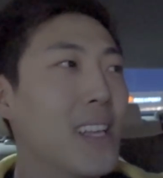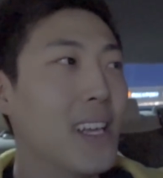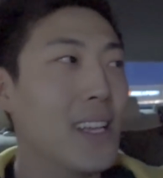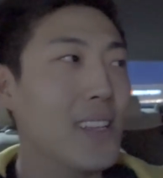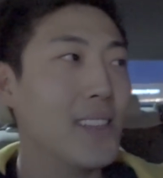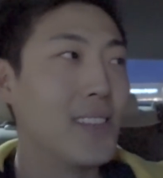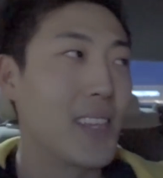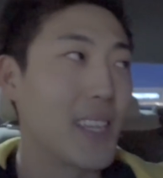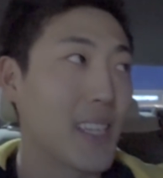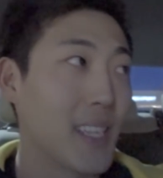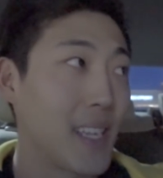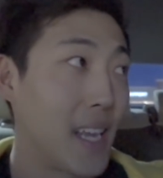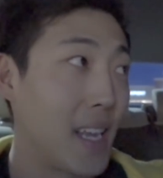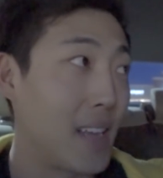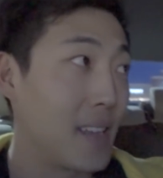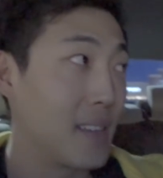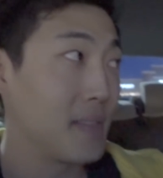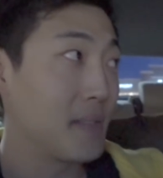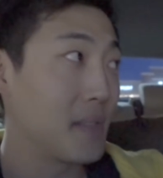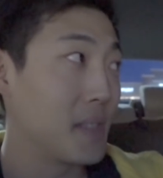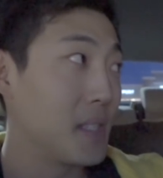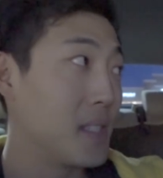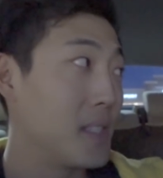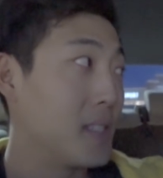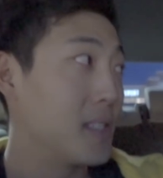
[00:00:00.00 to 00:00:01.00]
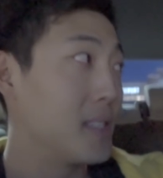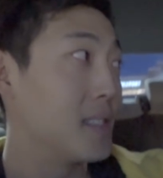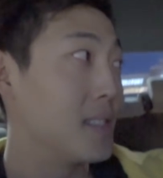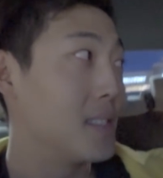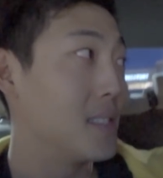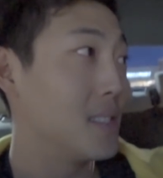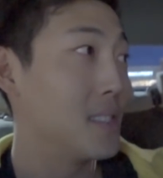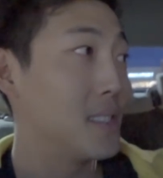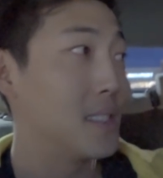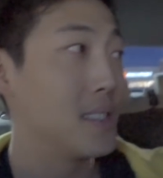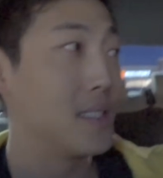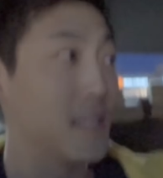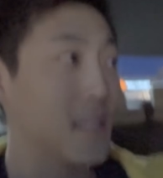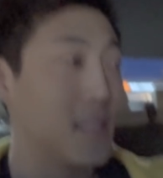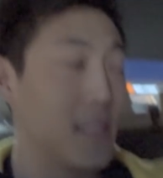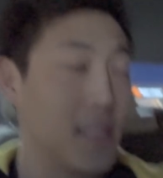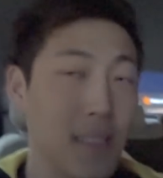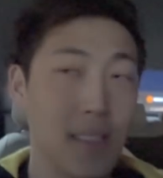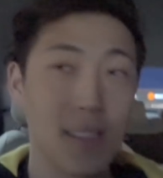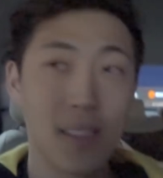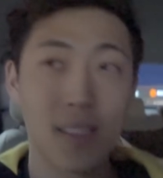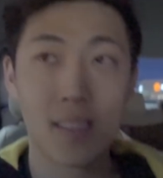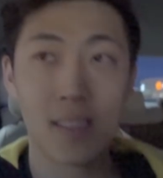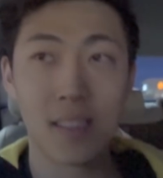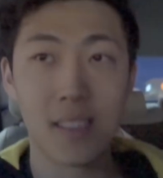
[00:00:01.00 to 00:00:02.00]
And then came here...
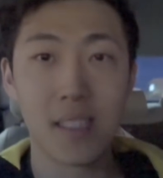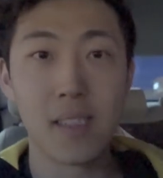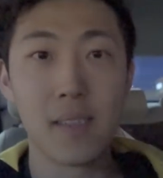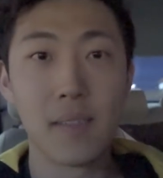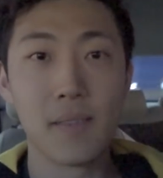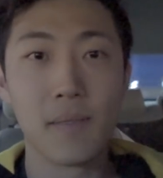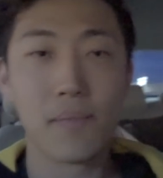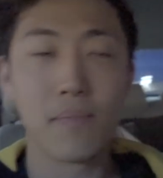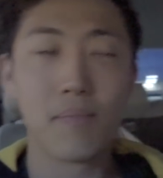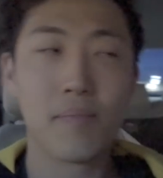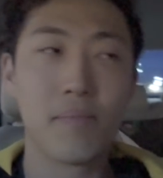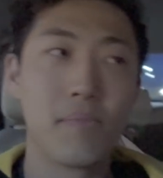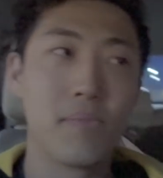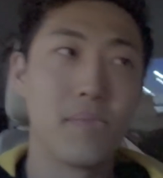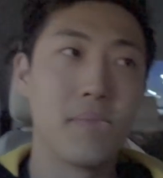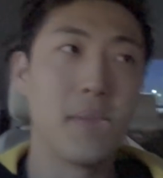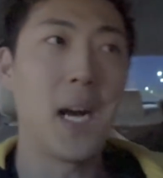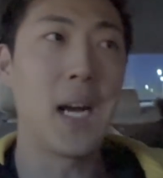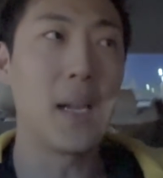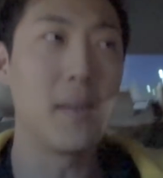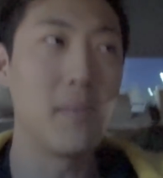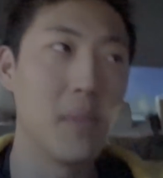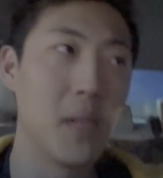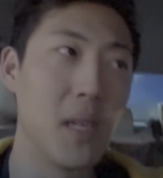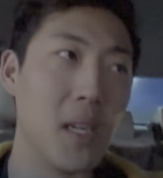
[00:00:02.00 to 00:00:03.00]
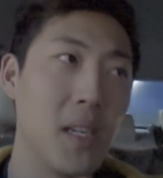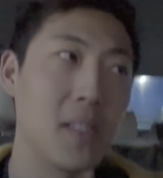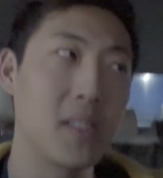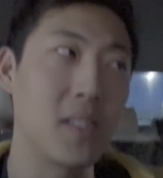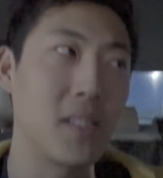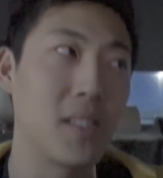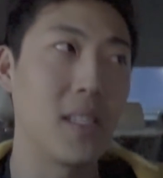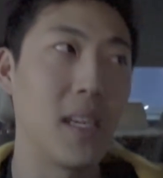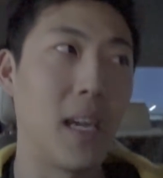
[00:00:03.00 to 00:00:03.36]
Didn't buy much.